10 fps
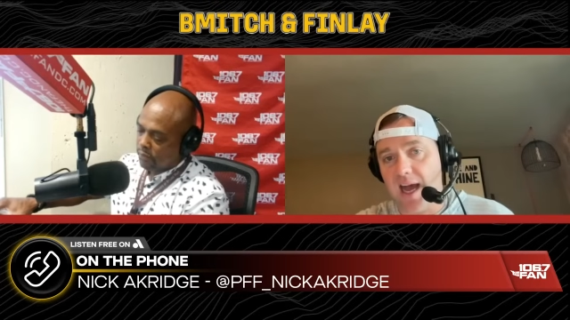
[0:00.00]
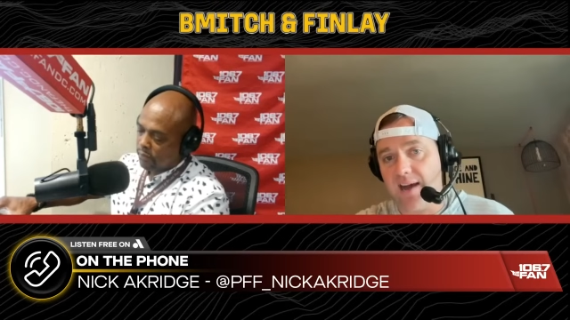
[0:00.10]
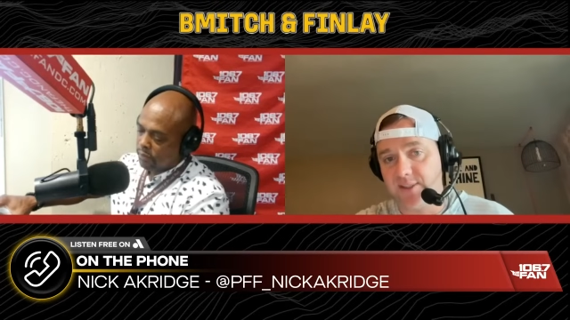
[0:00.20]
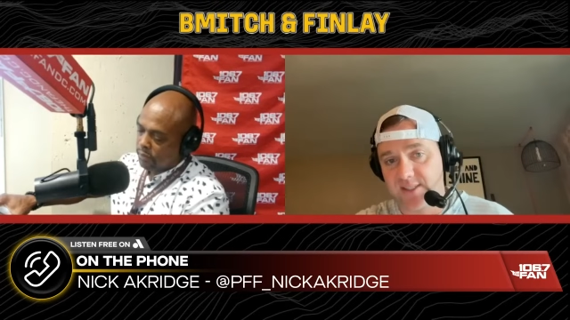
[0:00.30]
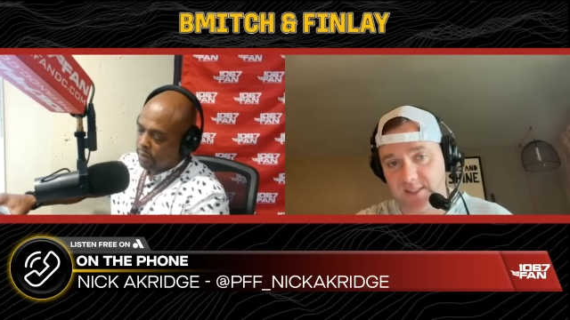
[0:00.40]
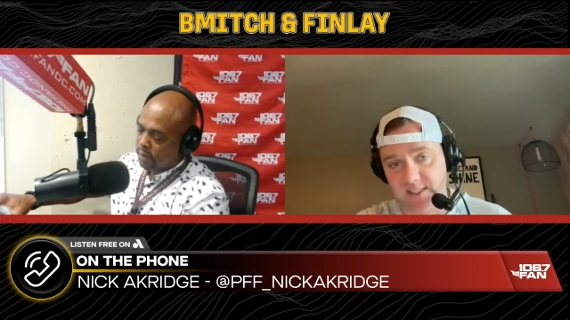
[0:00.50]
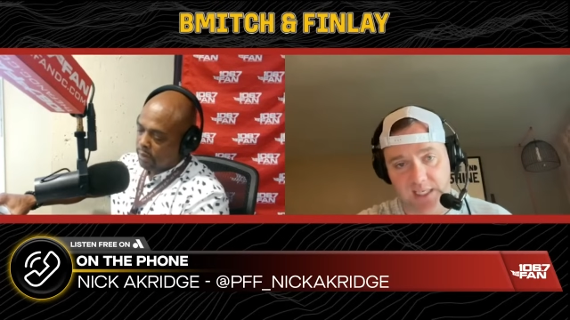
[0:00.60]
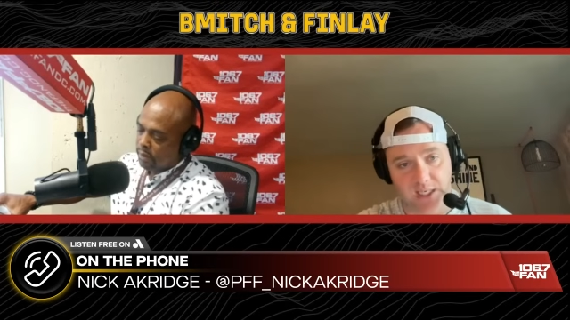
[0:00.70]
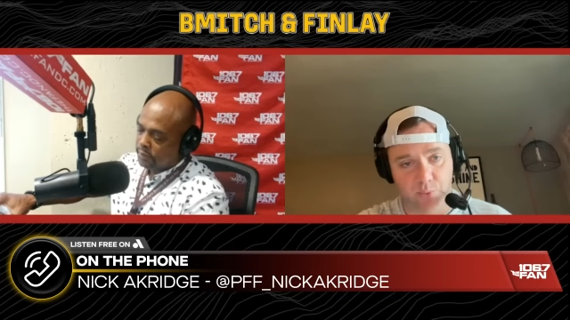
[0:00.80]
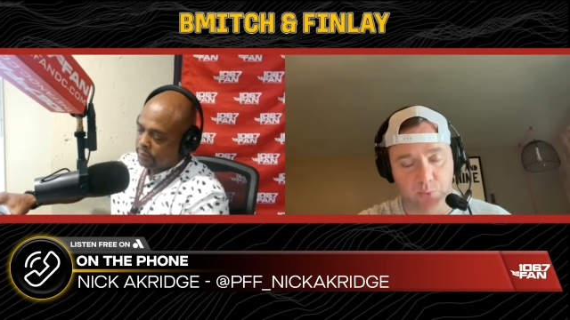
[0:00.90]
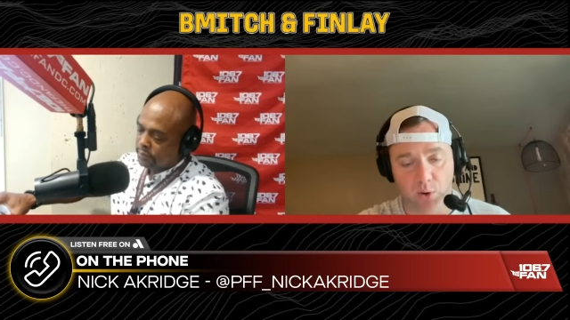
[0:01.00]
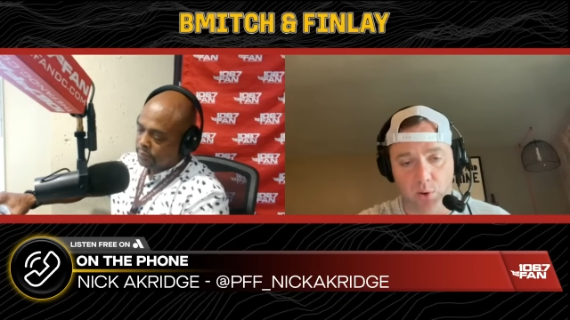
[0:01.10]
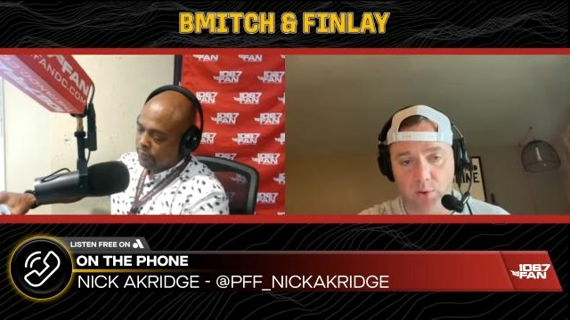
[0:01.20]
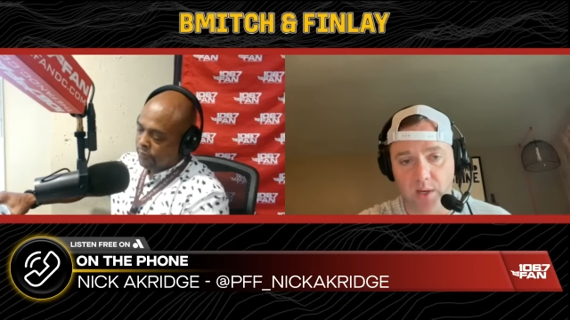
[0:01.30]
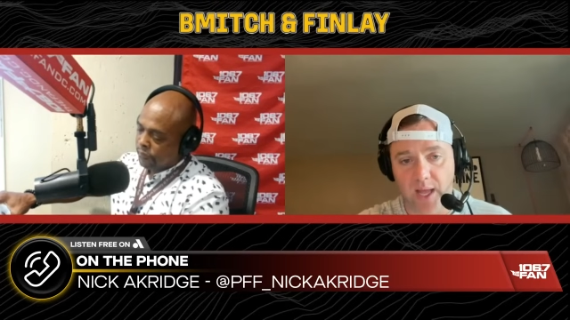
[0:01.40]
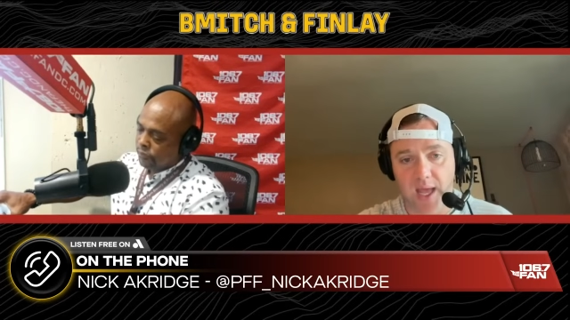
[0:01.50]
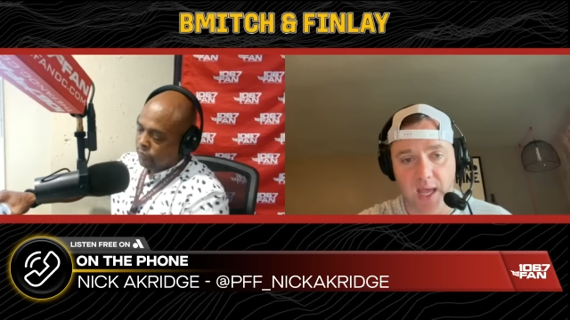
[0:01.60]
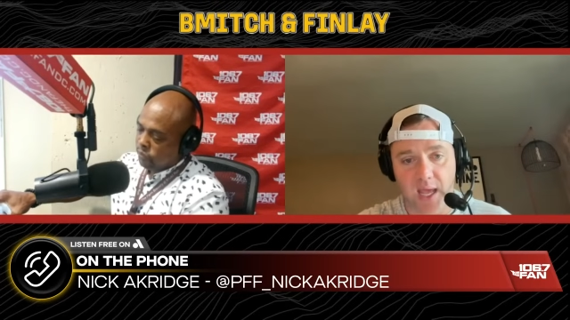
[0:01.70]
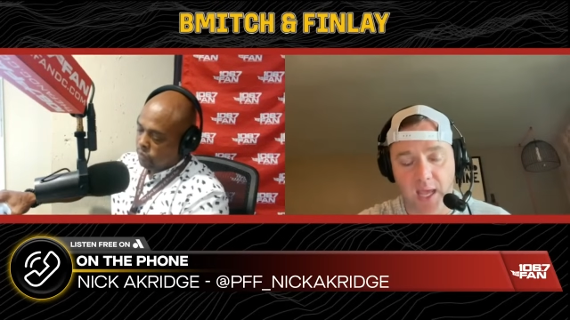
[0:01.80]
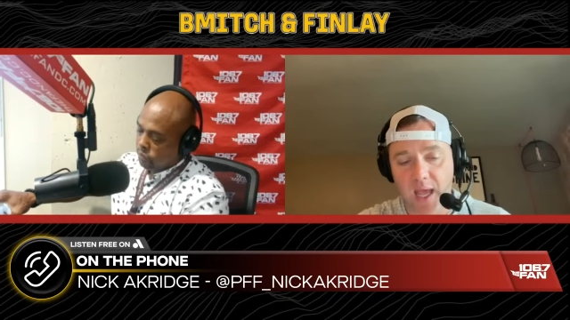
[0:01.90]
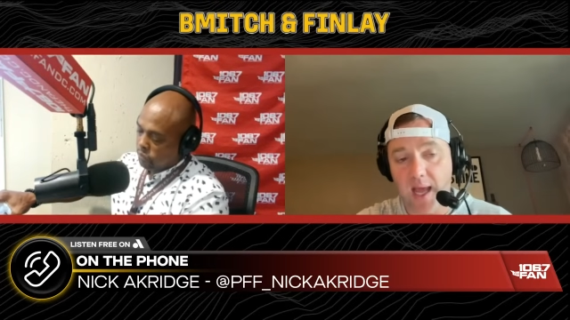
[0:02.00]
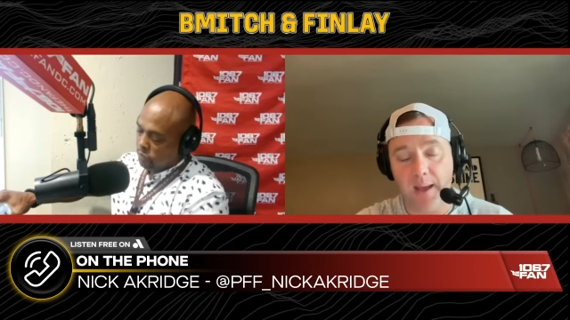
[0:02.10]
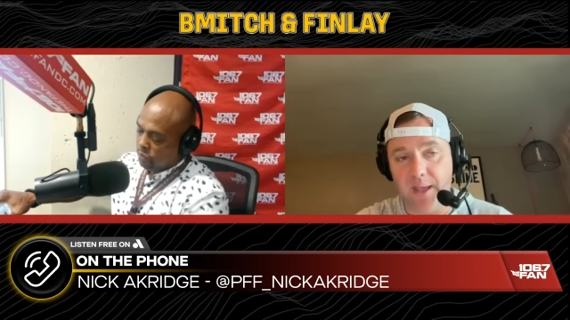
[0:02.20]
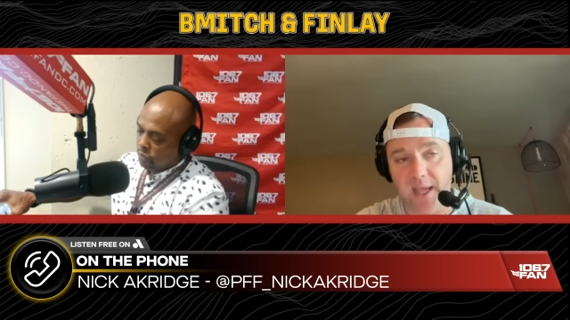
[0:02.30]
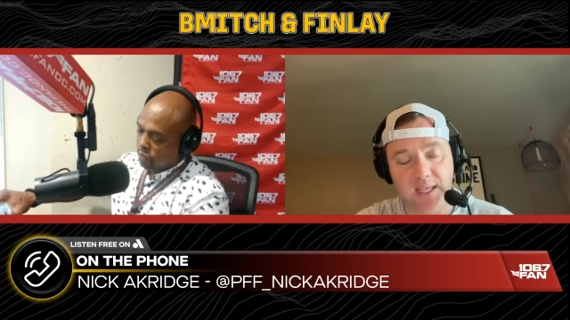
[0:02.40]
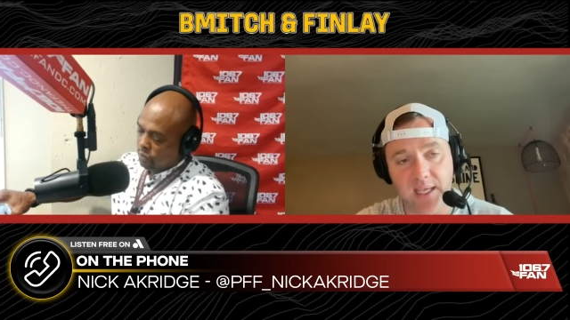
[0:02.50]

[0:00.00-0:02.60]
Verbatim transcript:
Speaker 1: Obviously, he wrote a uh,